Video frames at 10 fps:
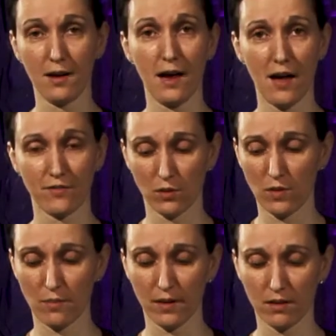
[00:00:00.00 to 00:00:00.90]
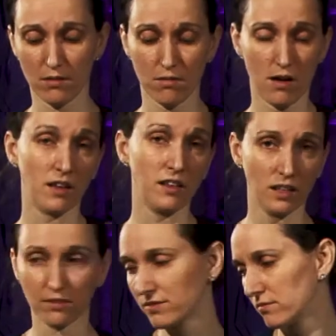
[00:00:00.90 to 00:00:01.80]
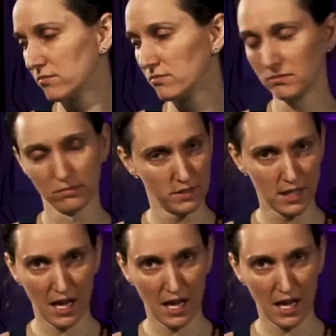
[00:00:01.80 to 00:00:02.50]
halved it a wee bit, and then I've